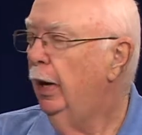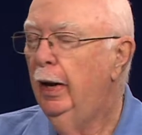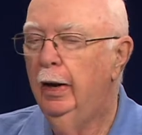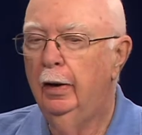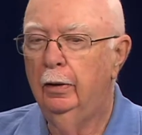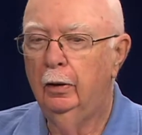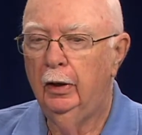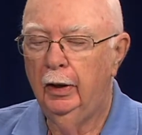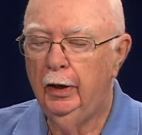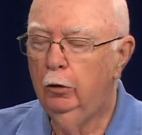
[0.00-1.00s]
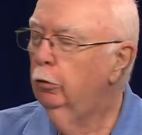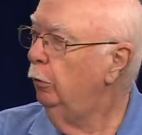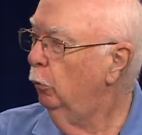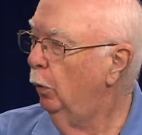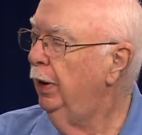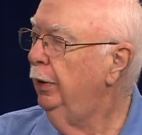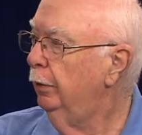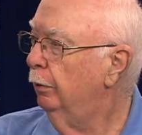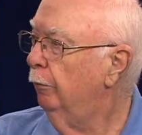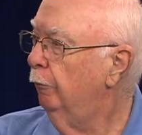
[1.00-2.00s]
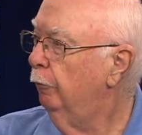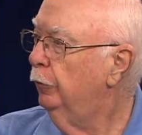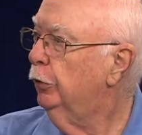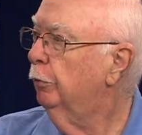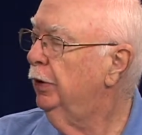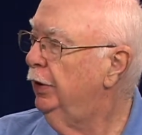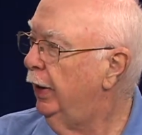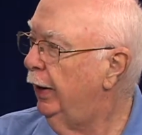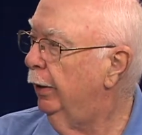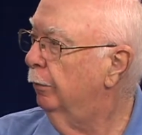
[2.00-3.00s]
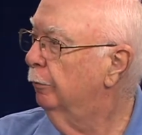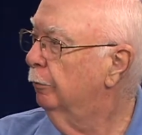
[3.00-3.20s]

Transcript: And he couldn't wait to retire.